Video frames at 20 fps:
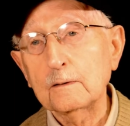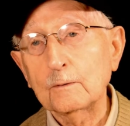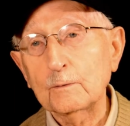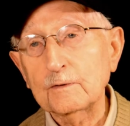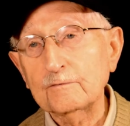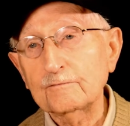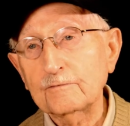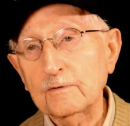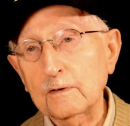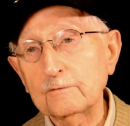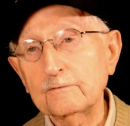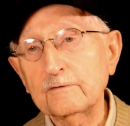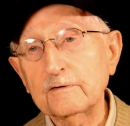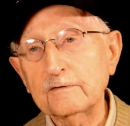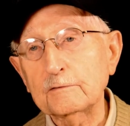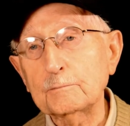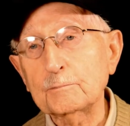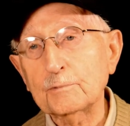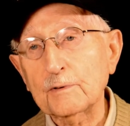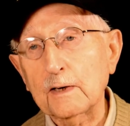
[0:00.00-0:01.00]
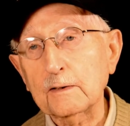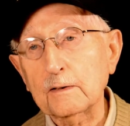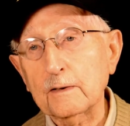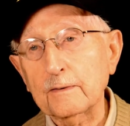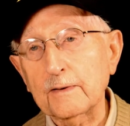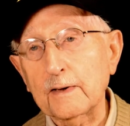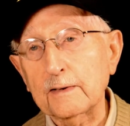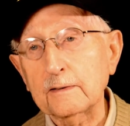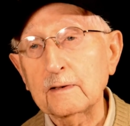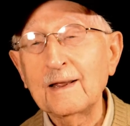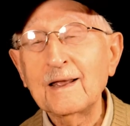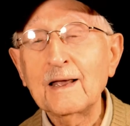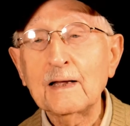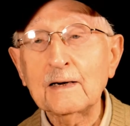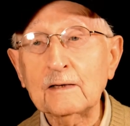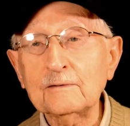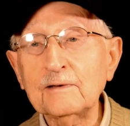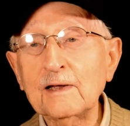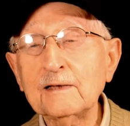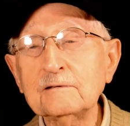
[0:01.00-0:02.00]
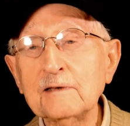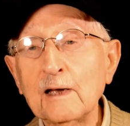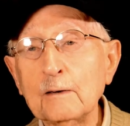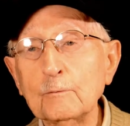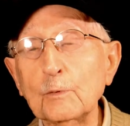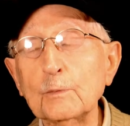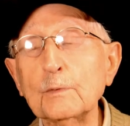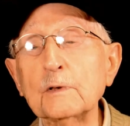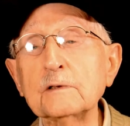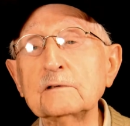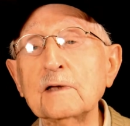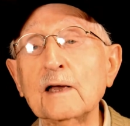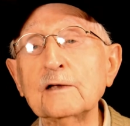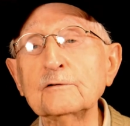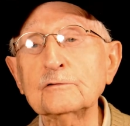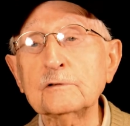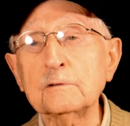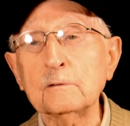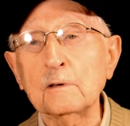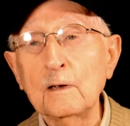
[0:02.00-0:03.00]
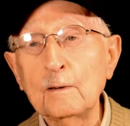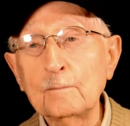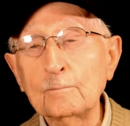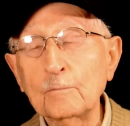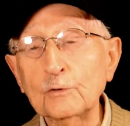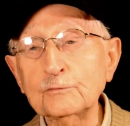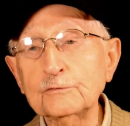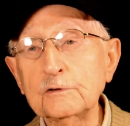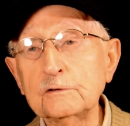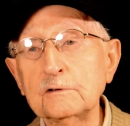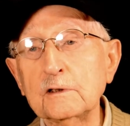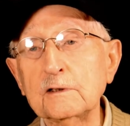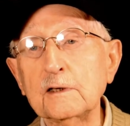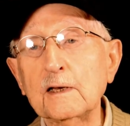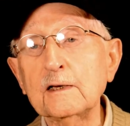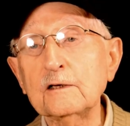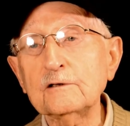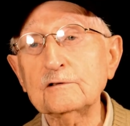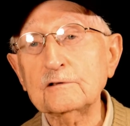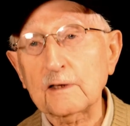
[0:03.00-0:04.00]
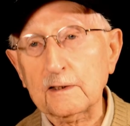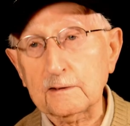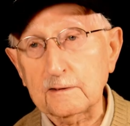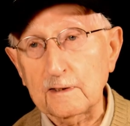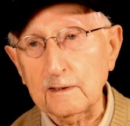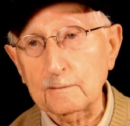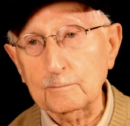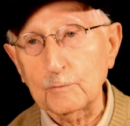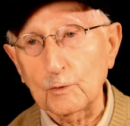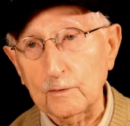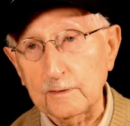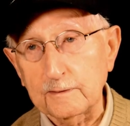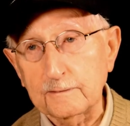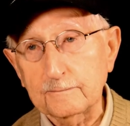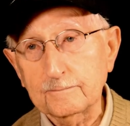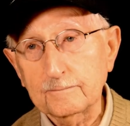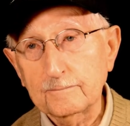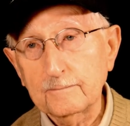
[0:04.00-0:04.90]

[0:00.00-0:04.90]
we felt very proud of that. And at that time, we were attached mostly to the 82nd Airborne.